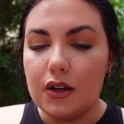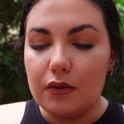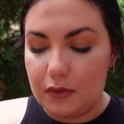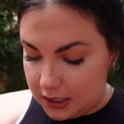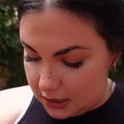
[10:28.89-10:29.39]

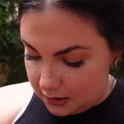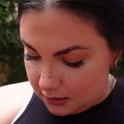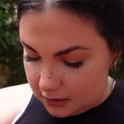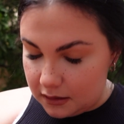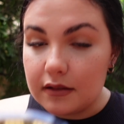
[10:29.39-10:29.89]
we're going
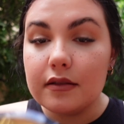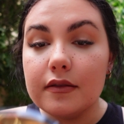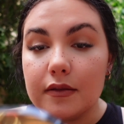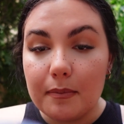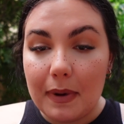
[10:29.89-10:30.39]
to
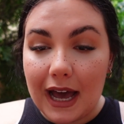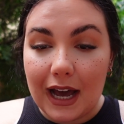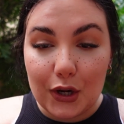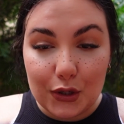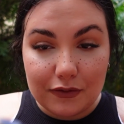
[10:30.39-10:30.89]

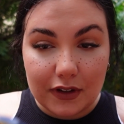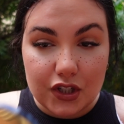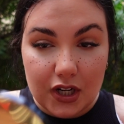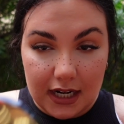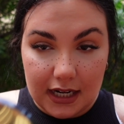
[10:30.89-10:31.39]
pat over
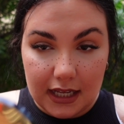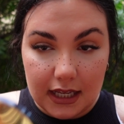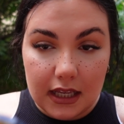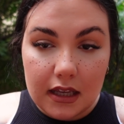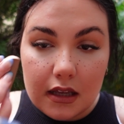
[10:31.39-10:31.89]

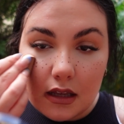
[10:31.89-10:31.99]
gently